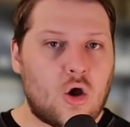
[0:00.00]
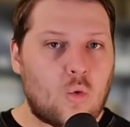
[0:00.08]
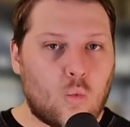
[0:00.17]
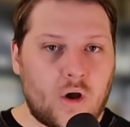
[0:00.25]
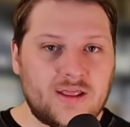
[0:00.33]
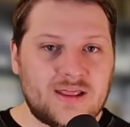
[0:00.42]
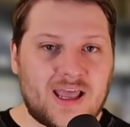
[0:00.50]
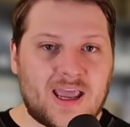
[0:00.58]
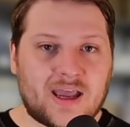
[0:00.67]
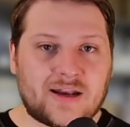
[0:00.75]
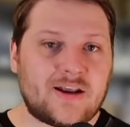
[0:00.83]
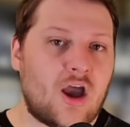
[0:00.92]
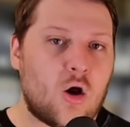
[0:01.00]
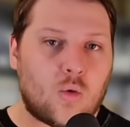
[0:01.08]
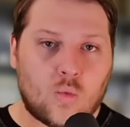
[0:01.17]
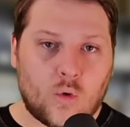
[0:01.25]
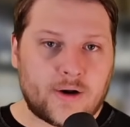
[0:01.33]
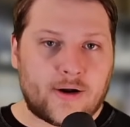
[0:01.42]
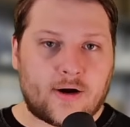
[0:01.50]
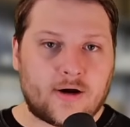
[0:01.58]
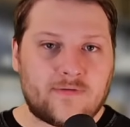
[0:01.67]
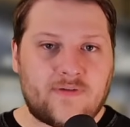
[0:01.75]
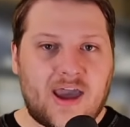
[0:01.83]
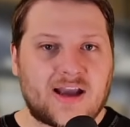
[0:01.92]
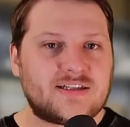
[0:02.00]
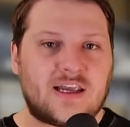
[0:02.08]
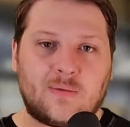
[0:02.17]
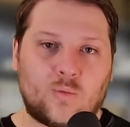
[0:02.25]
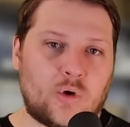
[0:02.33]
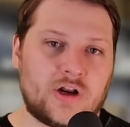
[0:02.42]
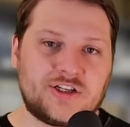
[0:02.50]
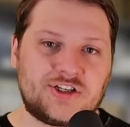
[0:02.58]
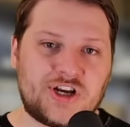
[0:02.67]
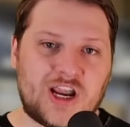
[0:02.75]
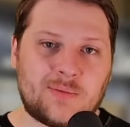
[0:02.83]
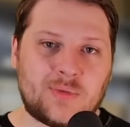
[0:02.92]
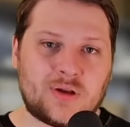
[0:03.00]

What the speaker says: 1 land, 1 artifact, and 1 enchantment.